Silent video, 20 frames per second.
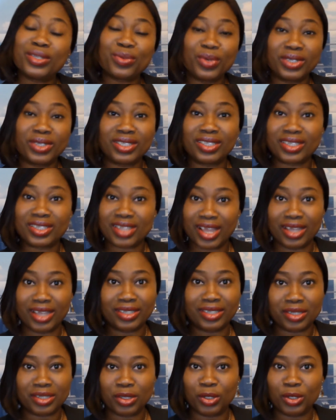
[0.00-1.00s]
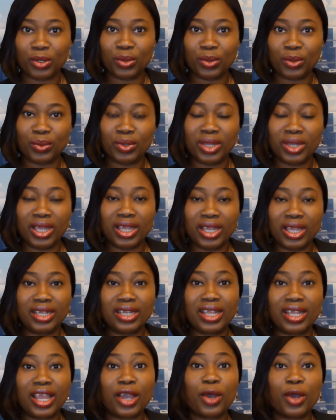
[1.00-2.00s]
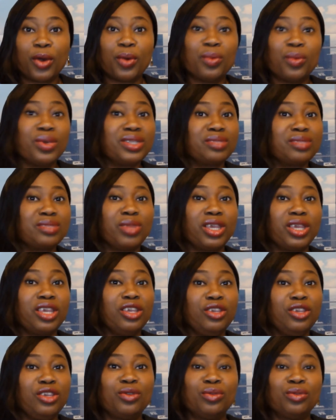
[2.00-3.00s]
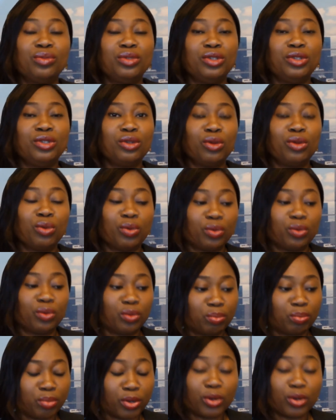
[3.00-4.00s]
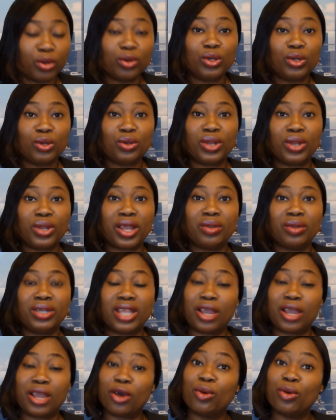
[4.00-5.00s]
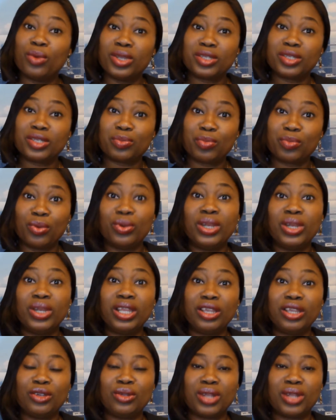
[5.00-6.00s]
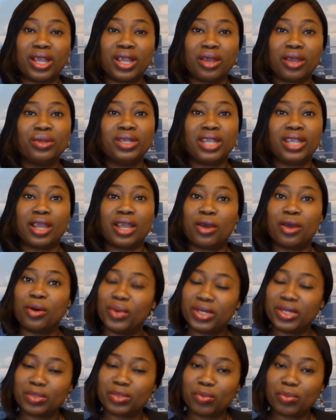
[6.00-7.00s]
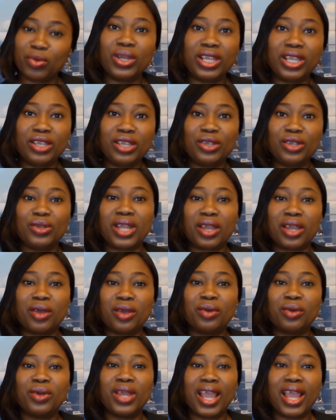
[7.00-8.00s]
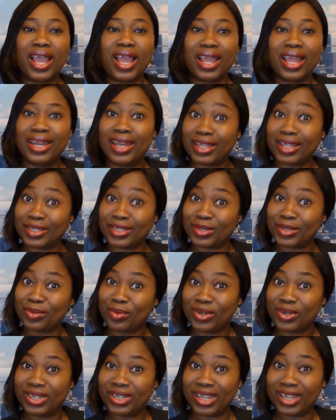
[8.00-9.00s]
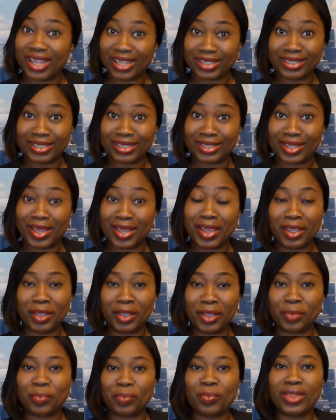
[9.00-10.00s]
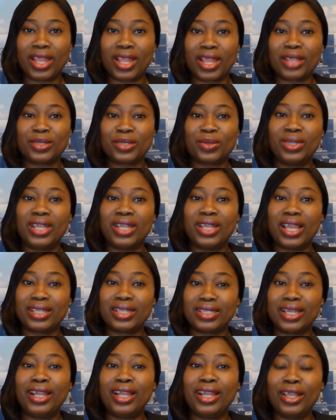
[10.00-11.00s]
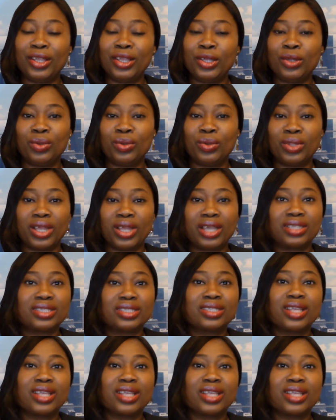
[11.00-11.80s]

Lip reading: criticizing you. They are always making you, pull you down. They are always pulling you down. They are always pulling you down. And that's what they are saying. That's what they are telling you, that